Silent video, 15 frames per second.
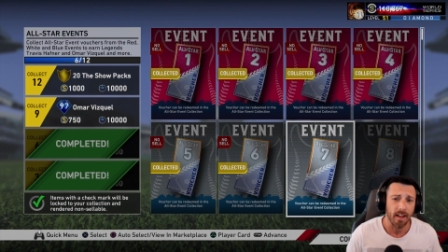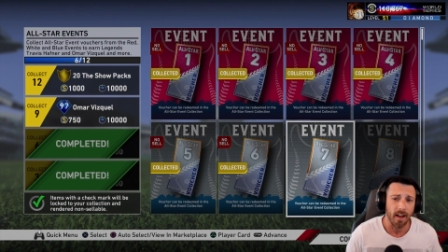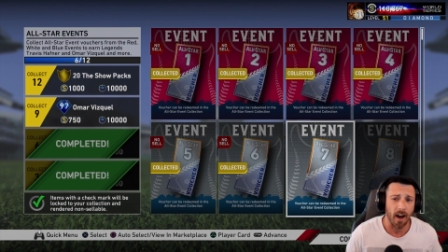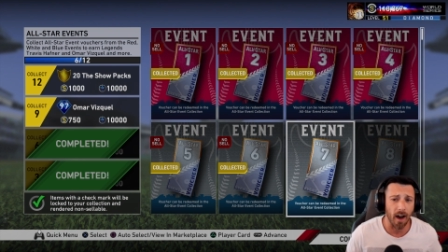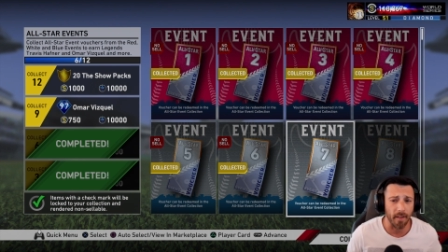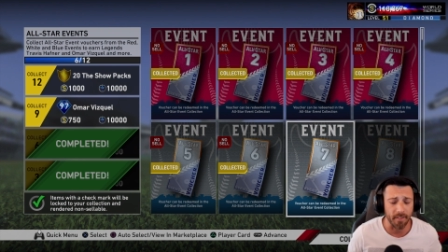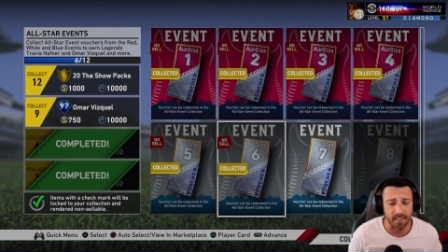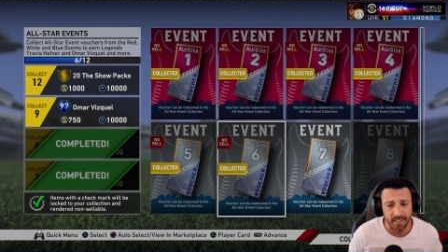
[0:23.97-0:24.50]

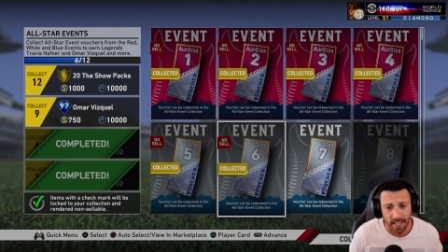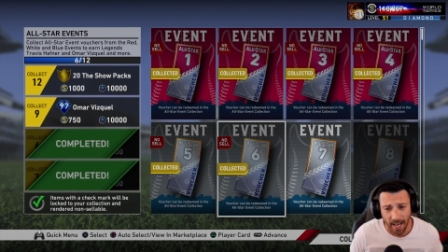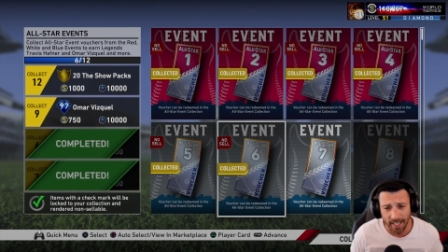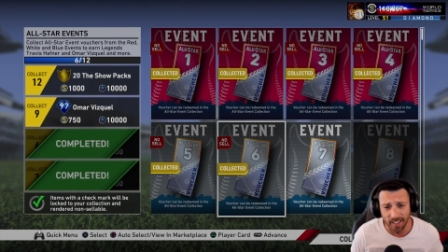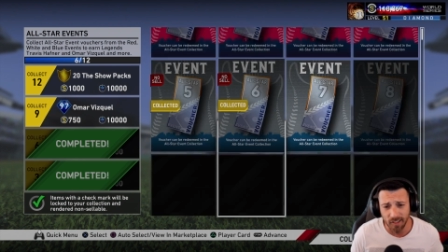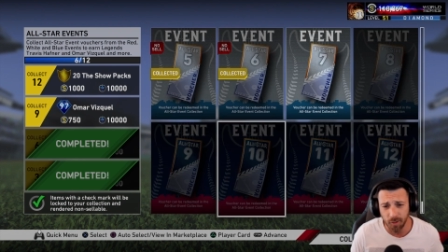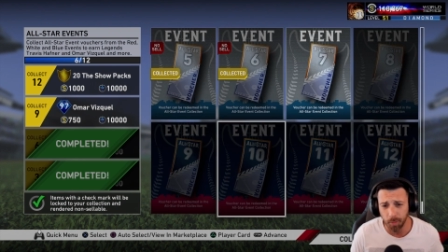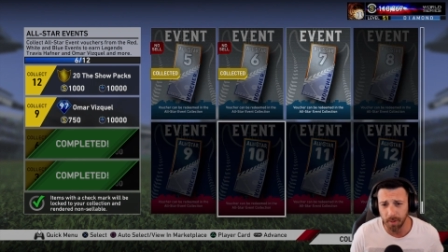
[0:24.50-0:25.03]
Uh, the
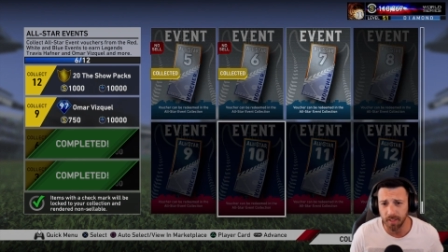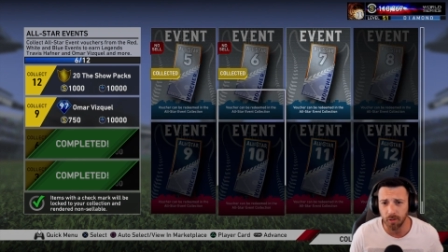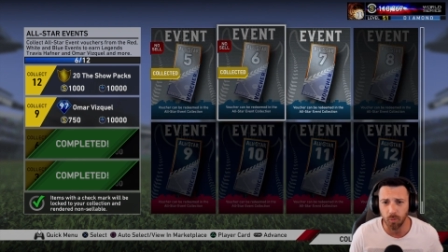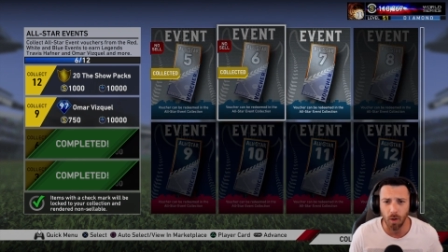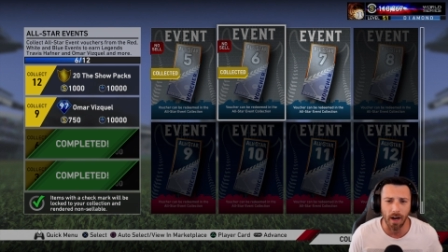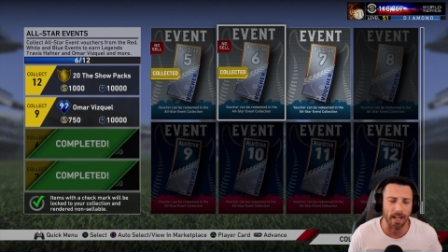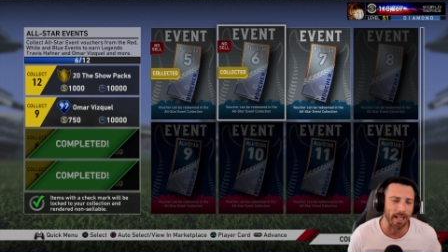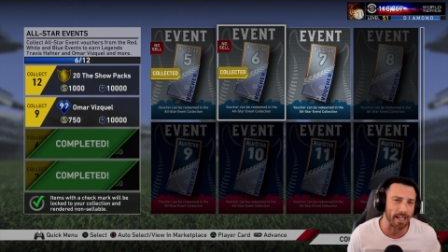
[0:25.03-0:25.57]
second split
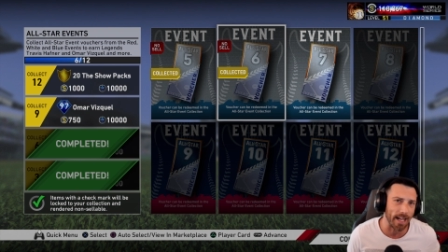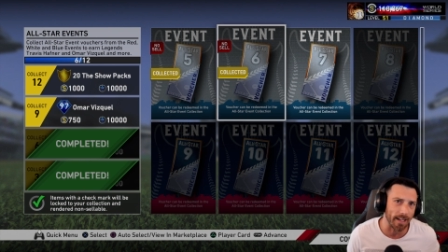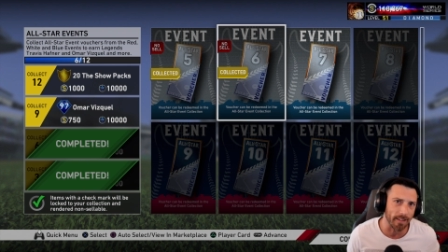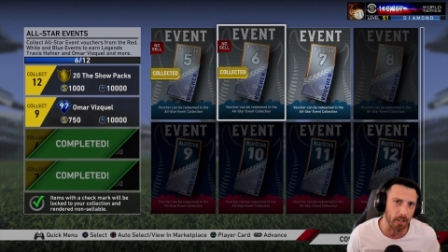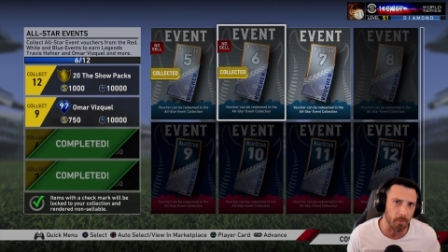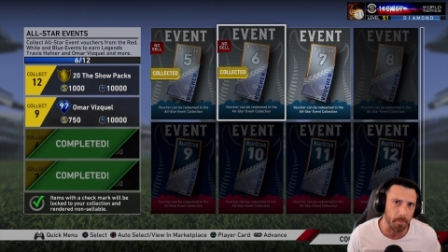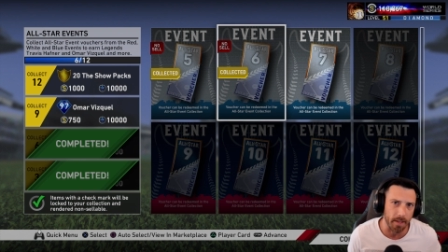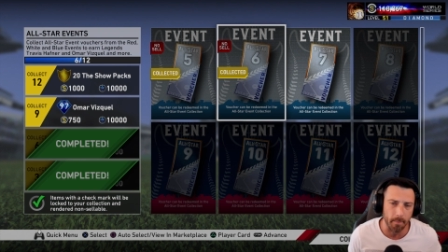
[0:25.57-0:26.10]
squad, I got a
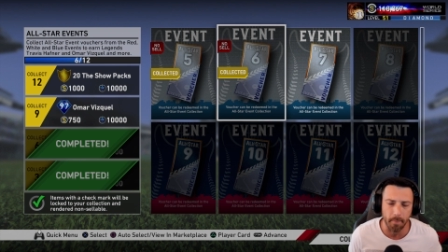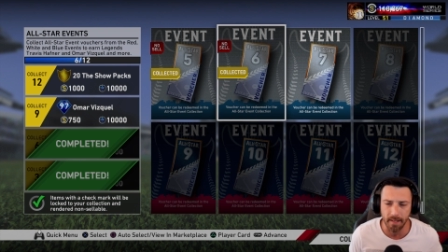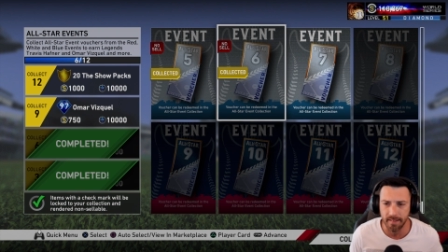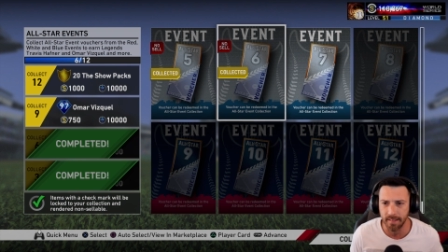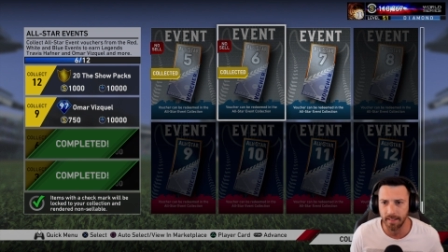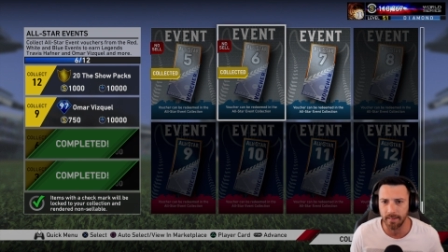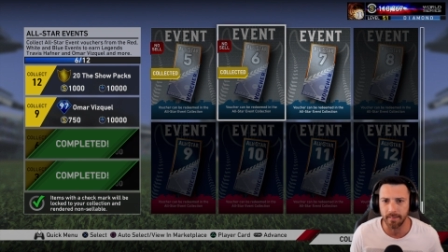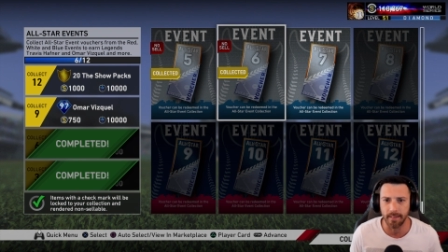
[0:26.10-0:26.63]
little bit
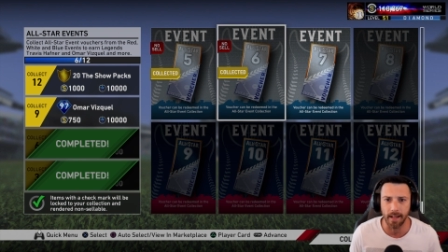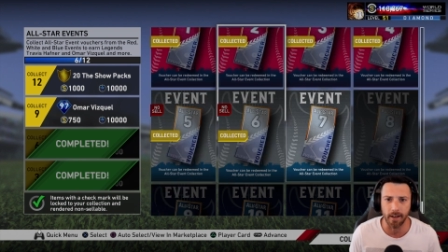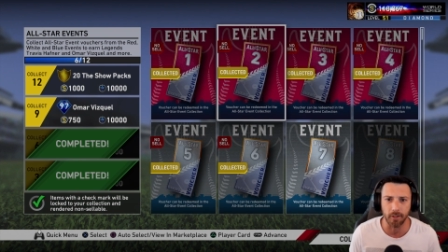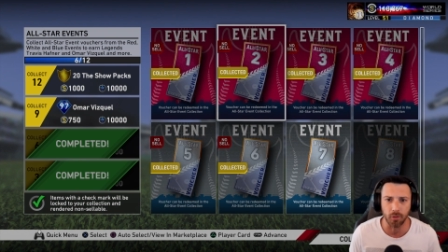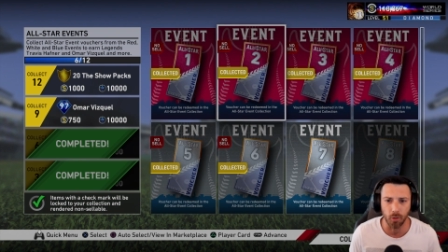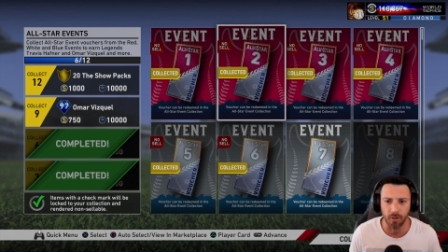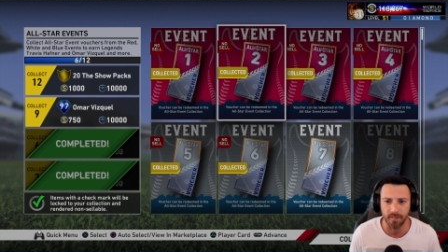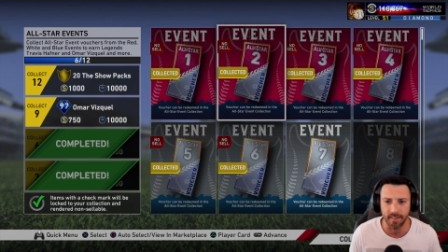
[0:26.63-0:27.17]
busy there
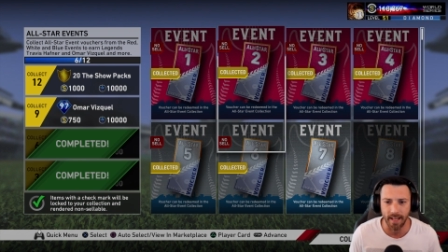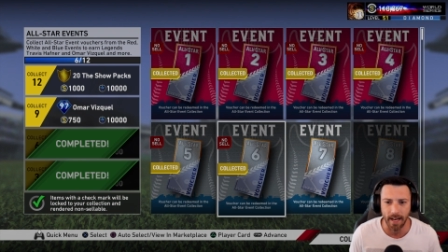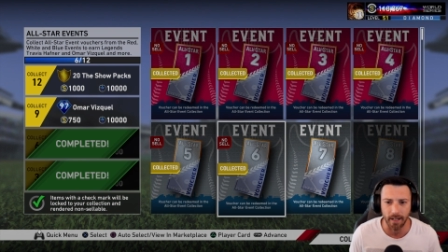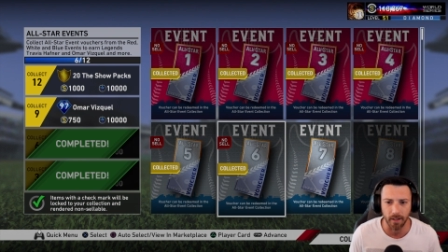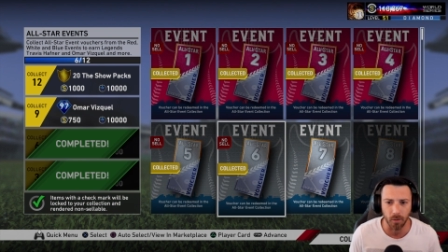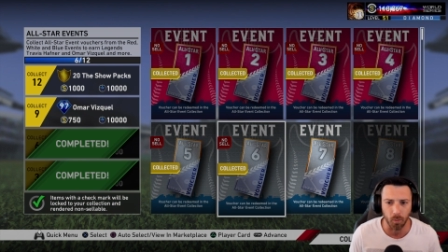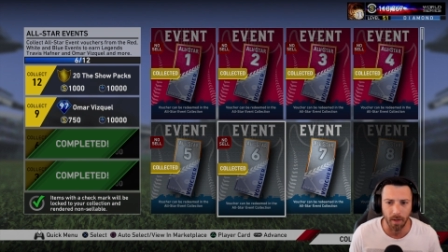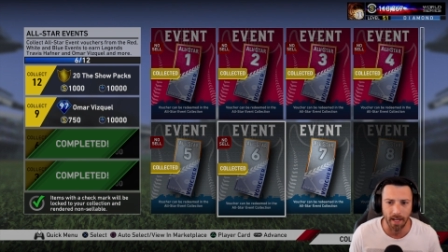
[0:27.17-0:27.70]
towards the end
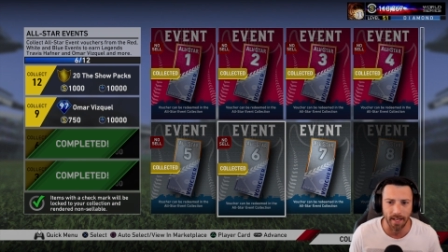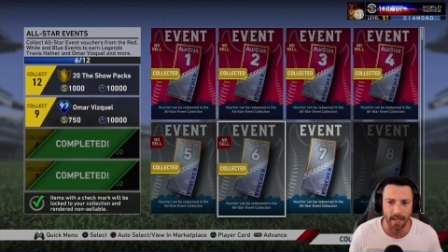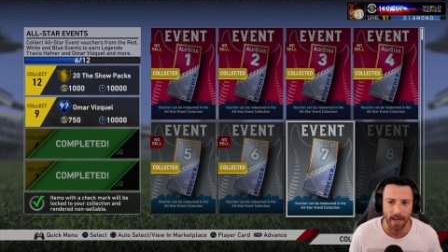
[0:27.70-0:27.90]
of the week,